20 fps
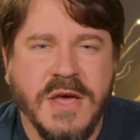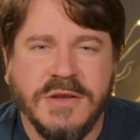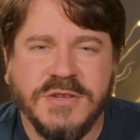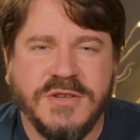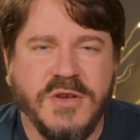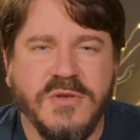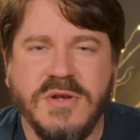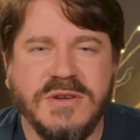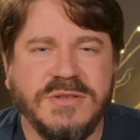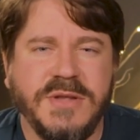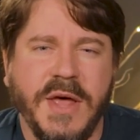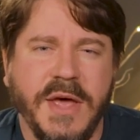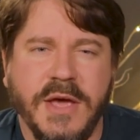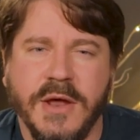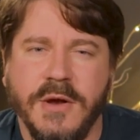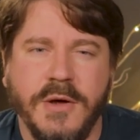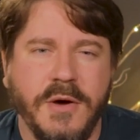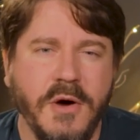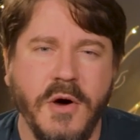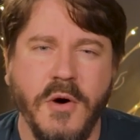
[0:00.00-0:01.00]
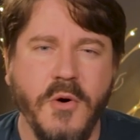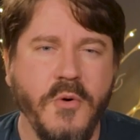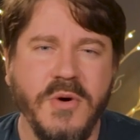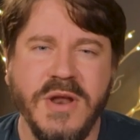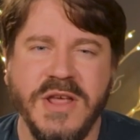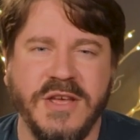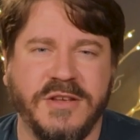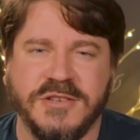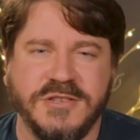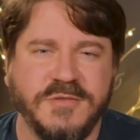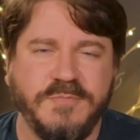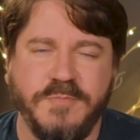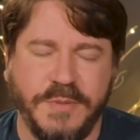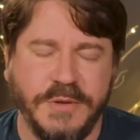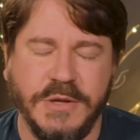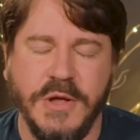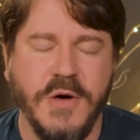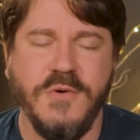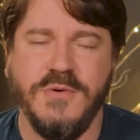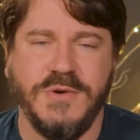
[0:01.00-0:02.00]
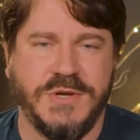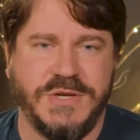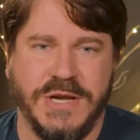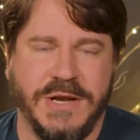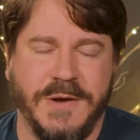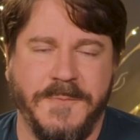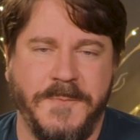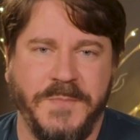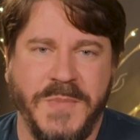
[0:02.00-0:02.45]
So there's like an oat explosion